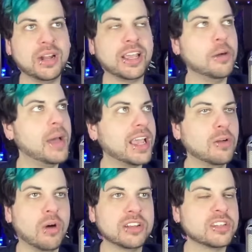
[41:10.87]
I go back
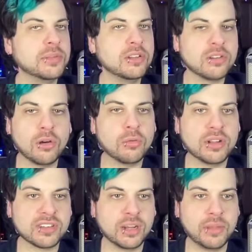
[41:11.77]
and watch some of those old
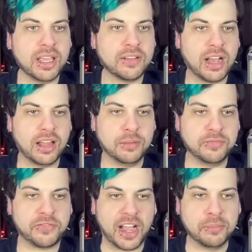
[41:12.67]
ones and I'm like, I
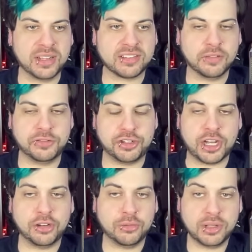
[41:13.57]
find myself
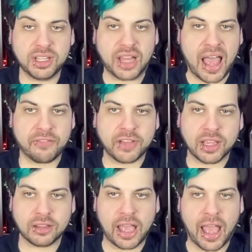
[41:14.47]
genuinely
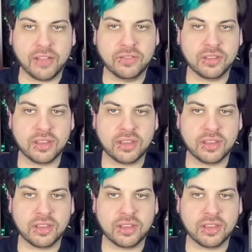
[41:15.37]
laughing at